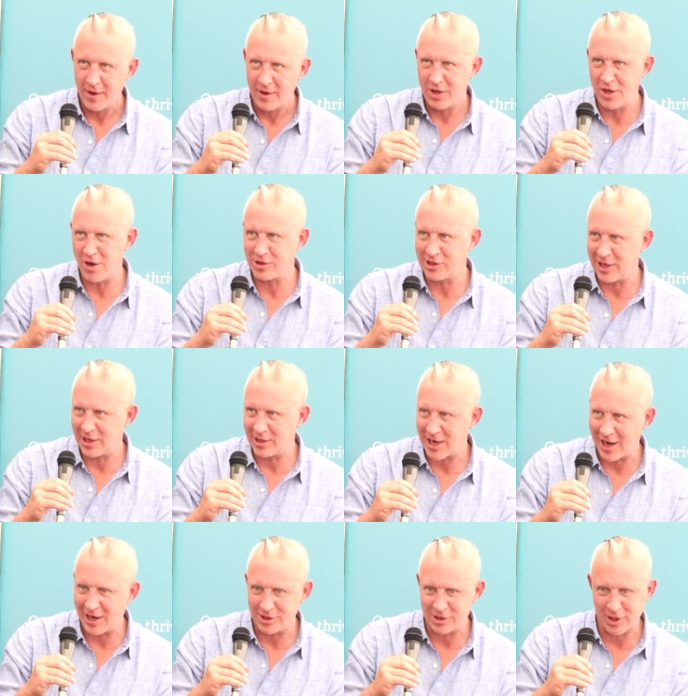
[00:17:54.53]
hugely
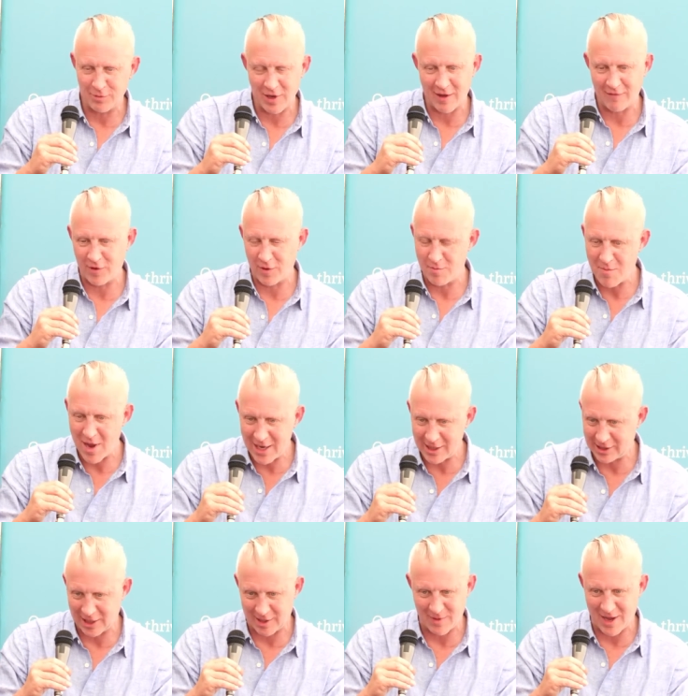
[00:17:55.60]
intelligent. We have an
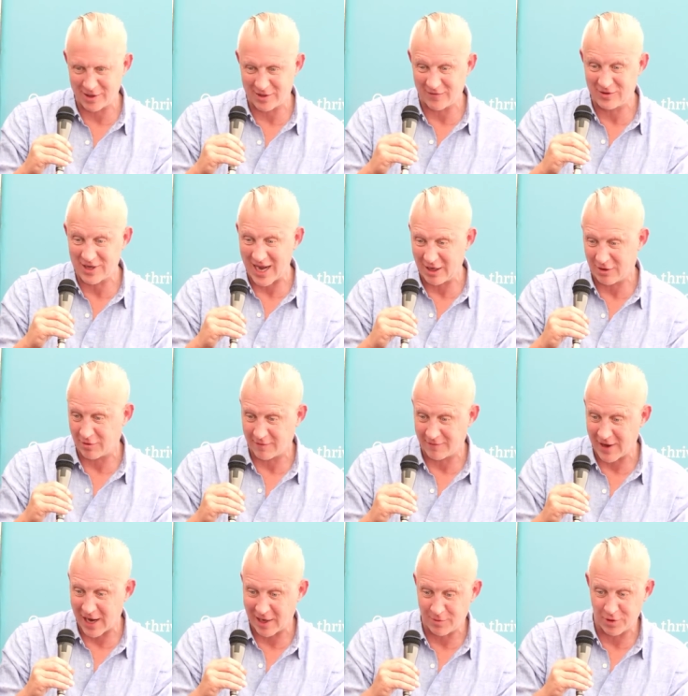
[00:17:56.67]
amazing amount of data
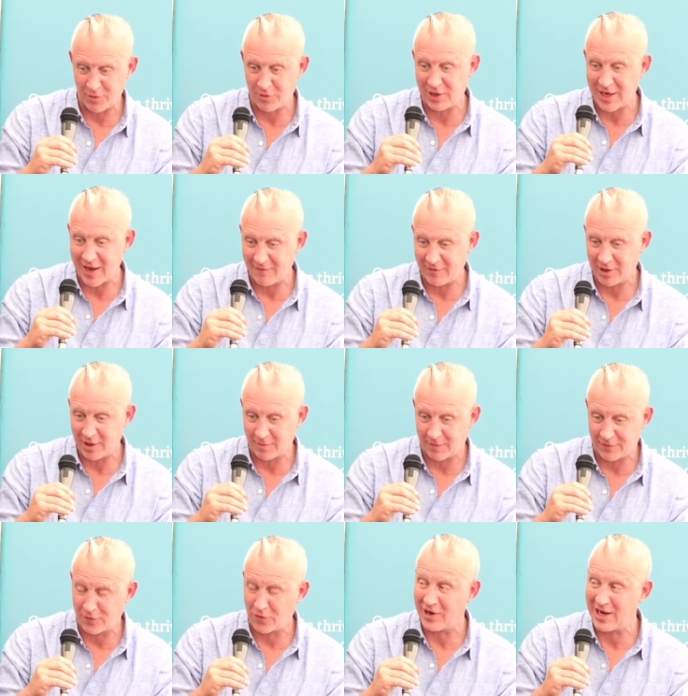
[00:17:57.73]
available that we never did
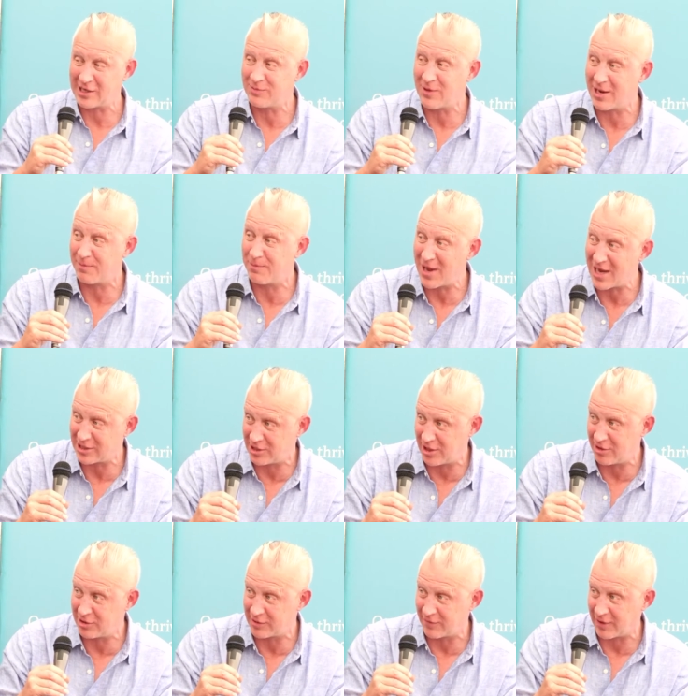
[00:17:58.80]
before. Let's make best
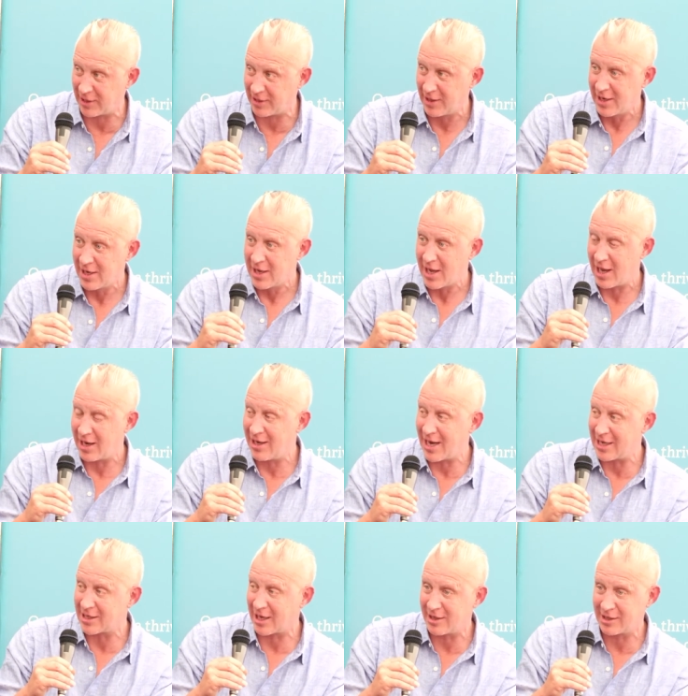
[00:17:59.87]
use of it, and
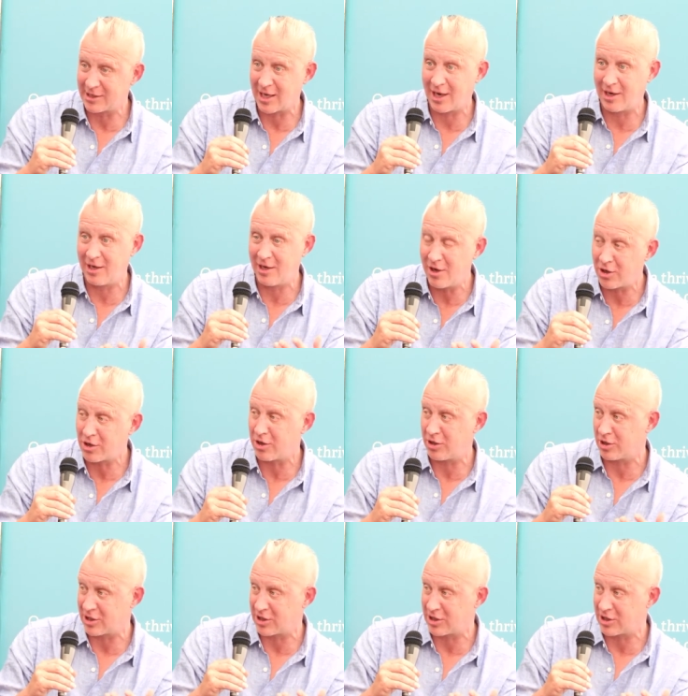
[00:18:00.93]
let's understand and look at the